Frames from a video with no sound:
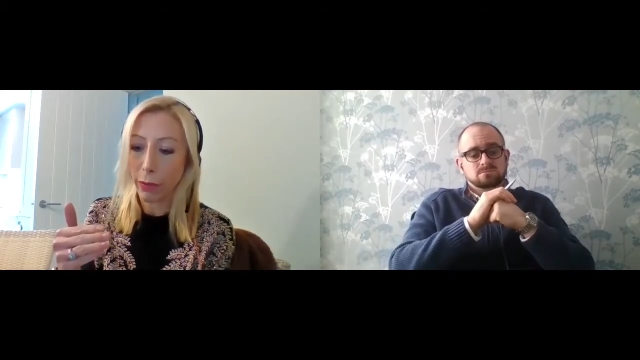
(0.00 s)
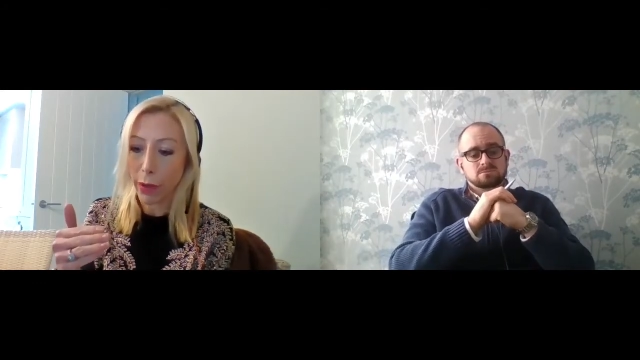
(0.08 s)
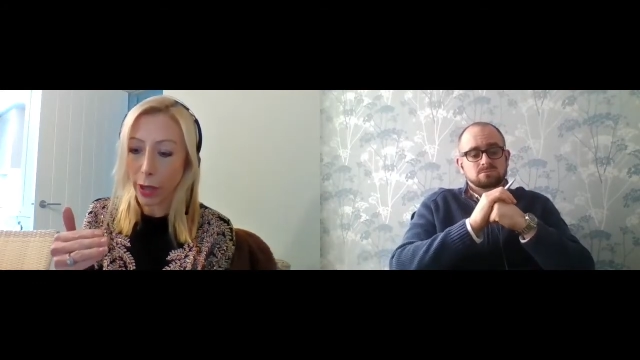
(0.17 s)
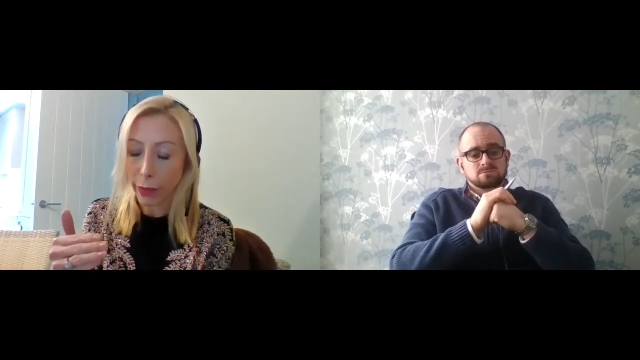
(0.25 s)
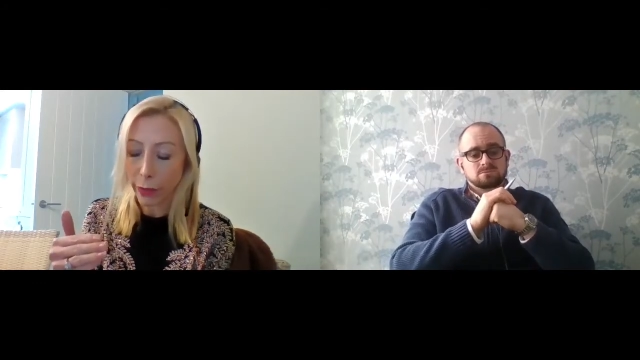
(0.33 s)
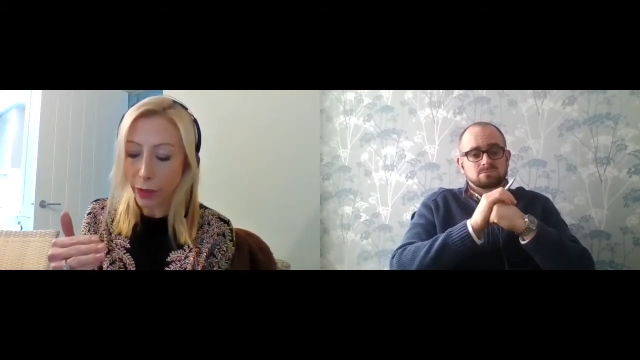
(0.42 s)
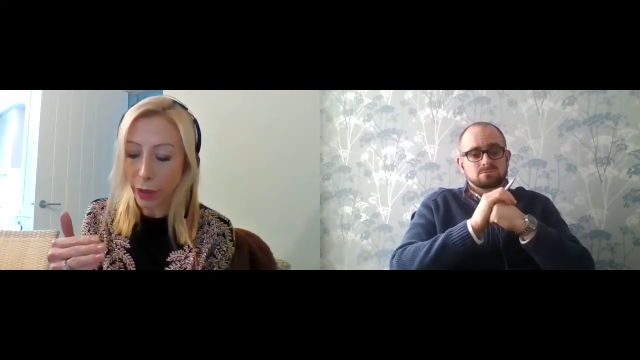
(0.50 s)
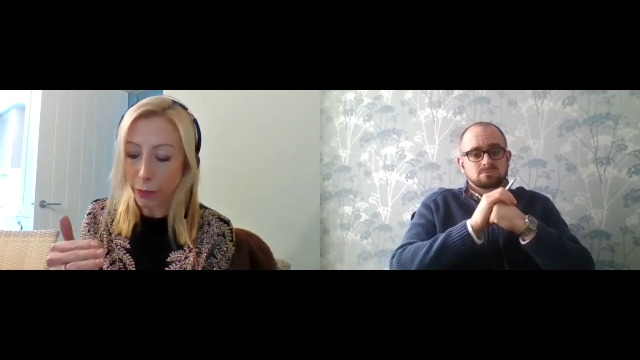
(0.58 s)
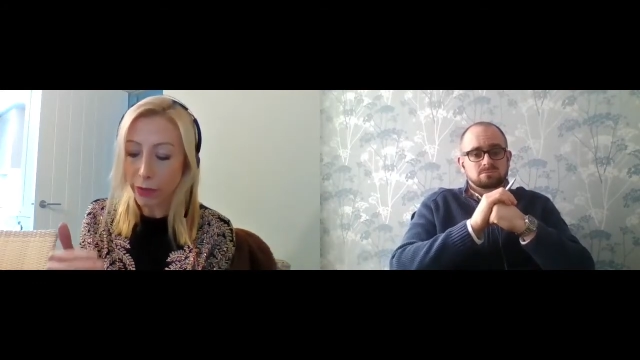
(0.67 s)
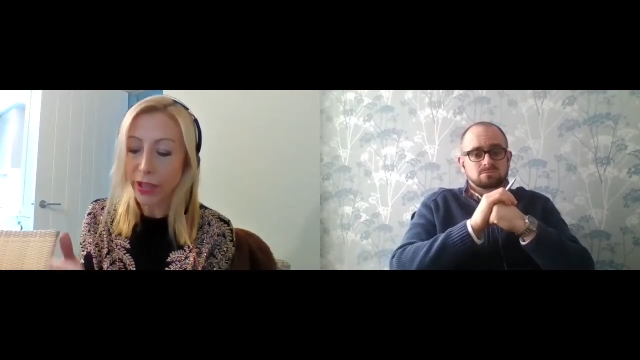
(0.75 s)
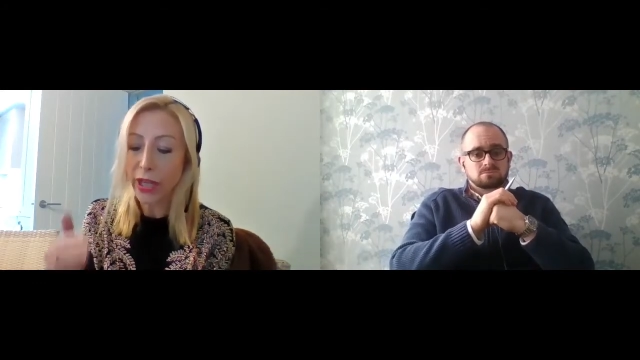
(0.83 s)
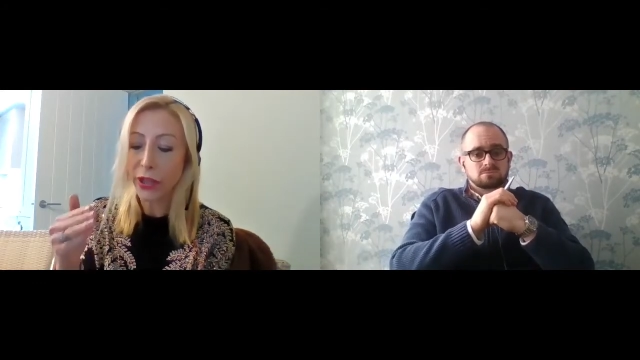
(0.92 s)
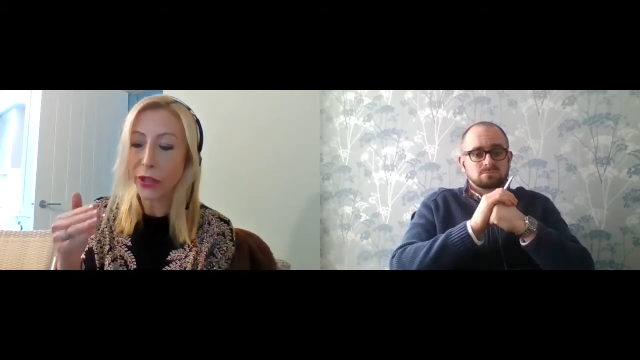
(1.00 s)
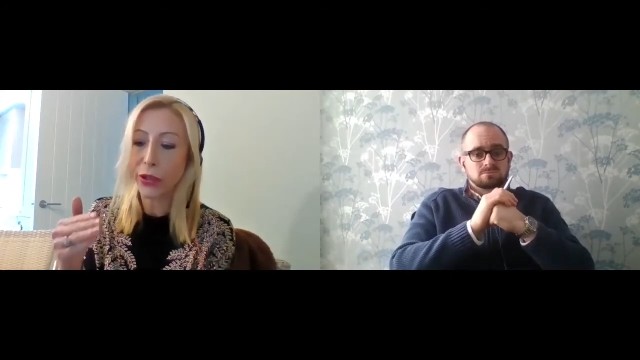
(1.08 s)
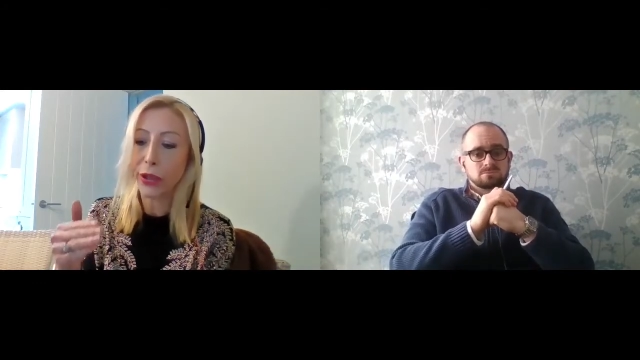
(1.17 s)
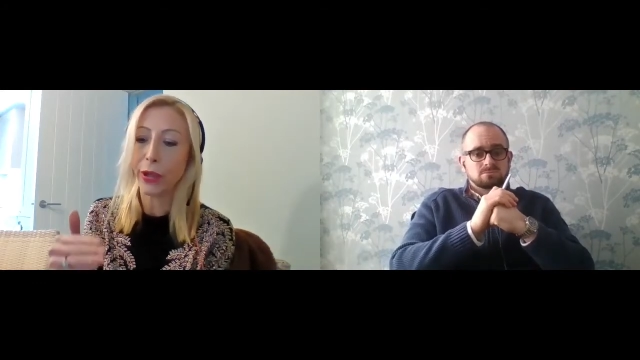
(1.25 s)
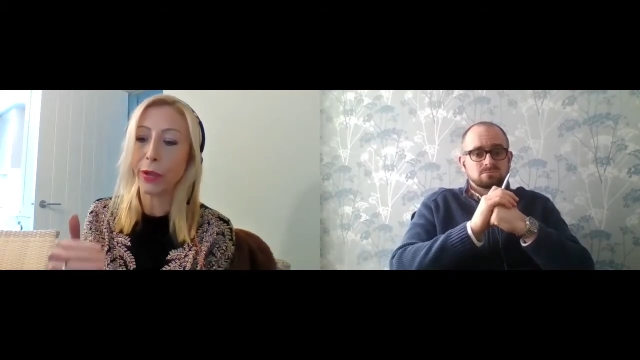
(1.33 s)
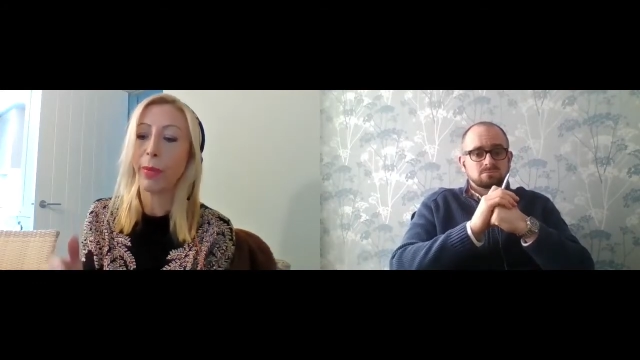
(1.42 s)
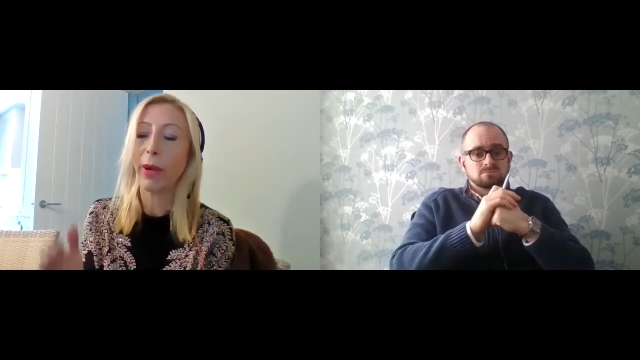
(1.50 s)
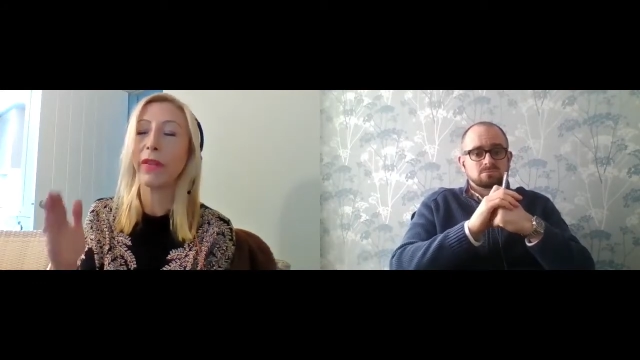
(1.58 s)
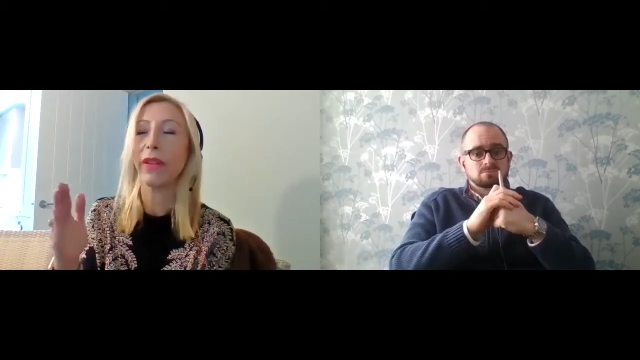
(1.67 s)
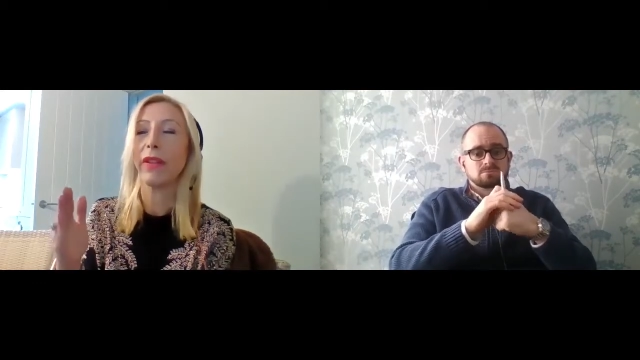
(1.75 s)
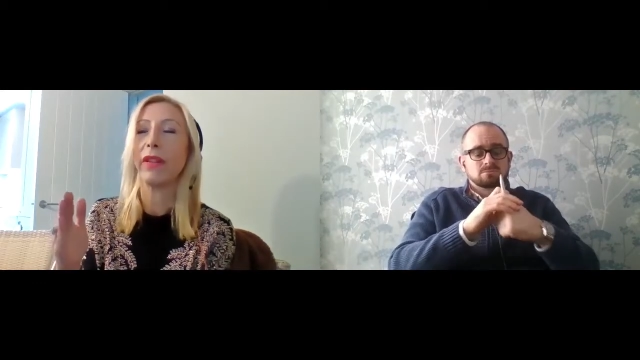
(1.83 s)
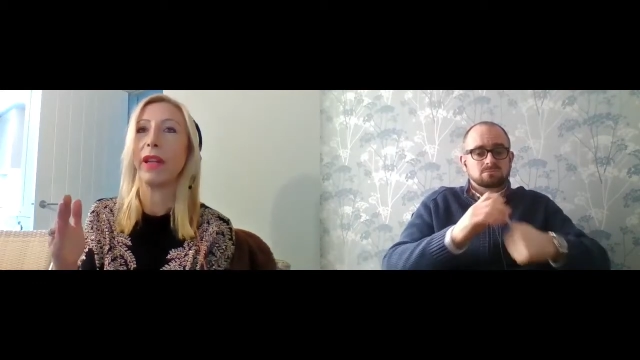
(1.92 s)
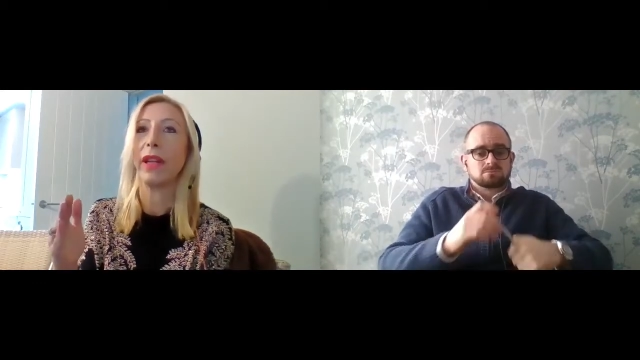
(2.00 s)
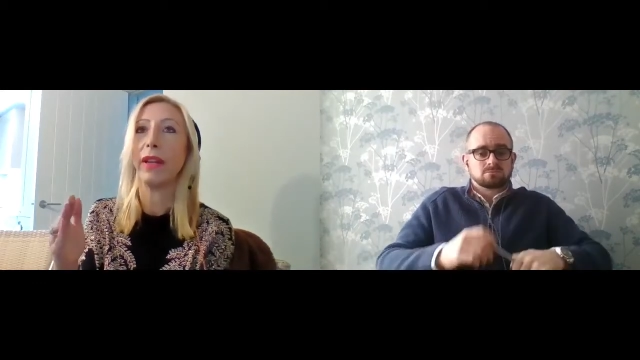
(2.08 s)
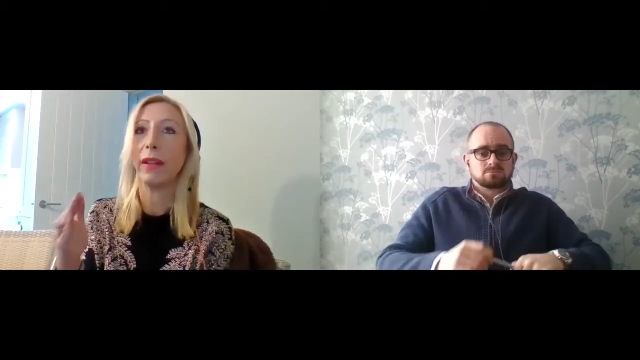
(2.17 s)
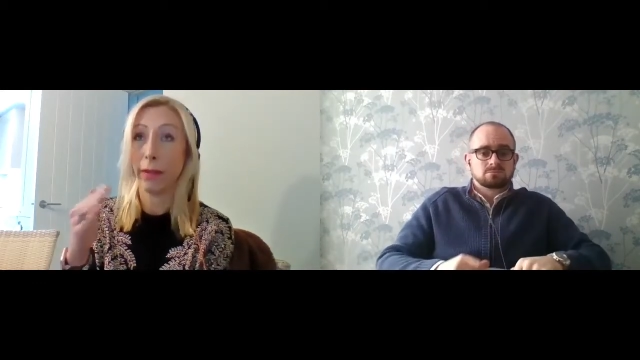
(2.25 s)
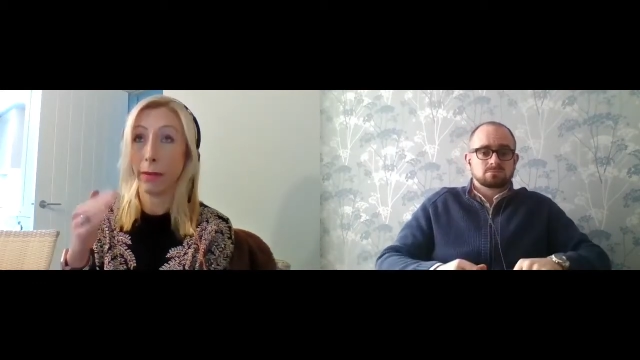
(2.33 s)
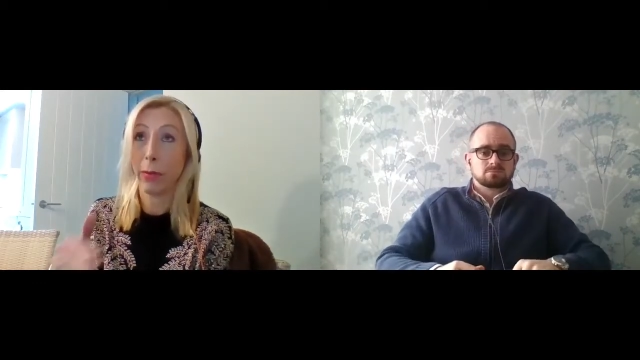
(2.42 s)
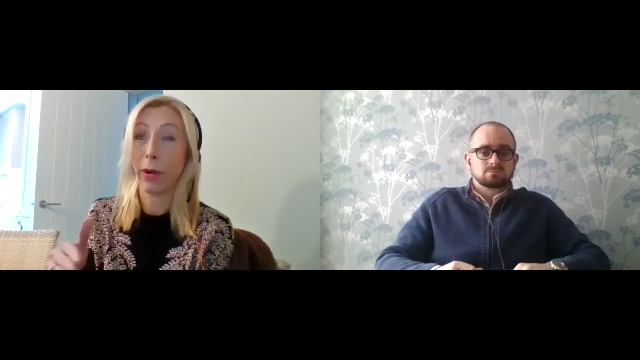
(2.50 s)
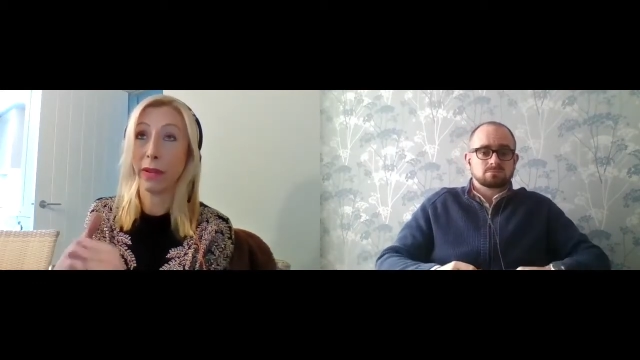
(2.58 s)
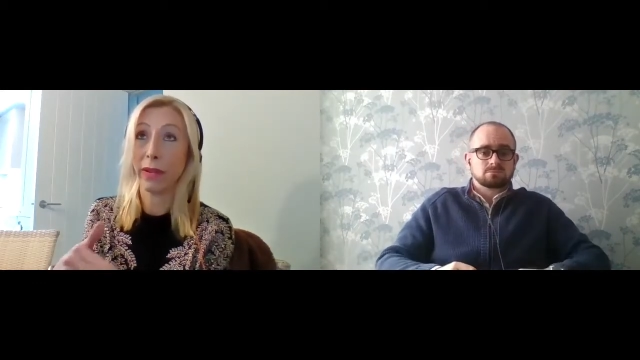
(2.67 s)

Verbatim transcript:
Speaker 1: uh, staff retention, presenteeism, and